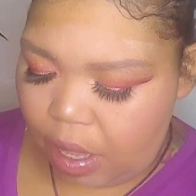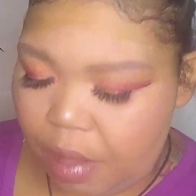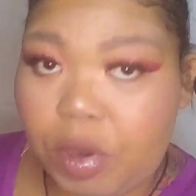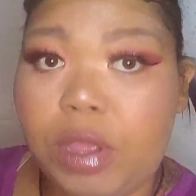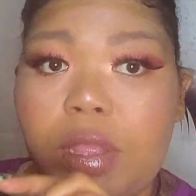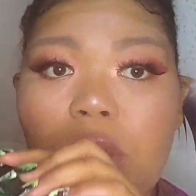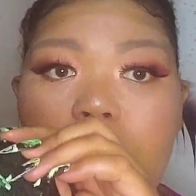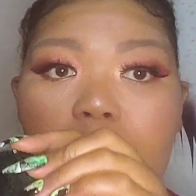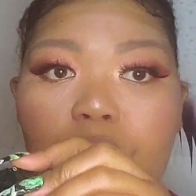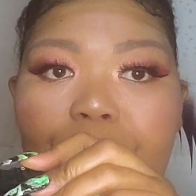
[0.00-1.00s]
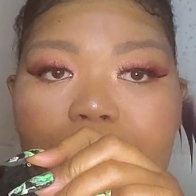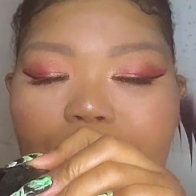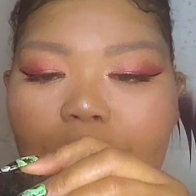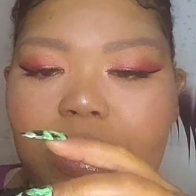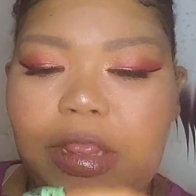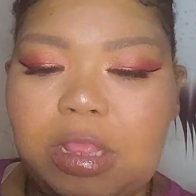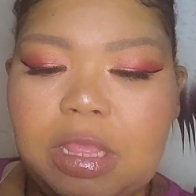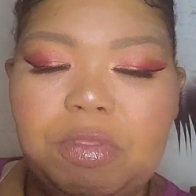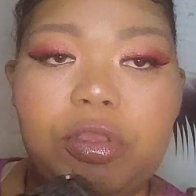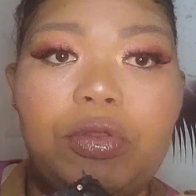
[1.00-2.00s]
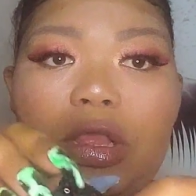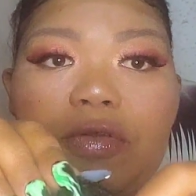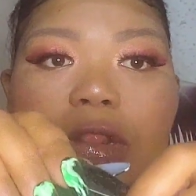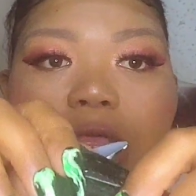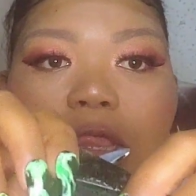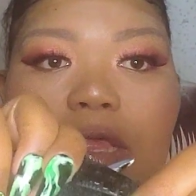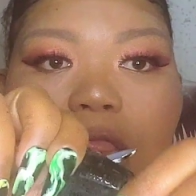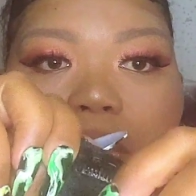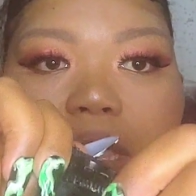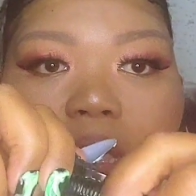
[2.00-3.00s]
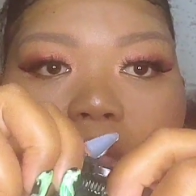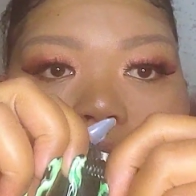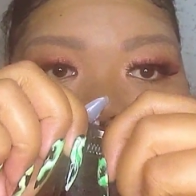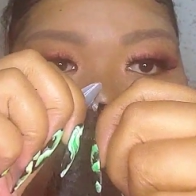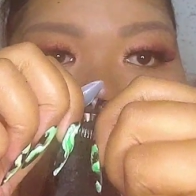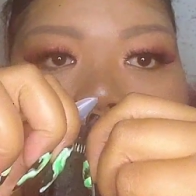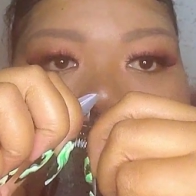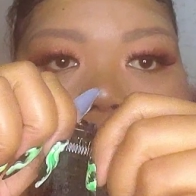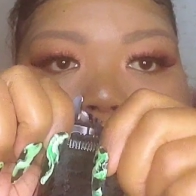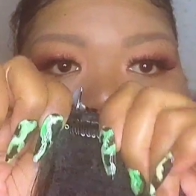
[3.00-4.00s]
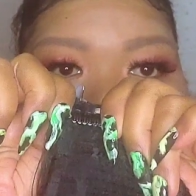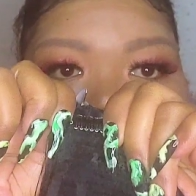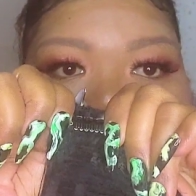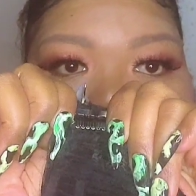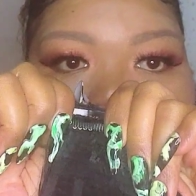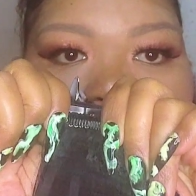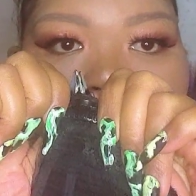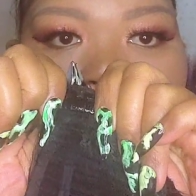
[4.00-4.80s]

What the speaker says: I'm gonna open up all these clips. So you literally just go back and forth.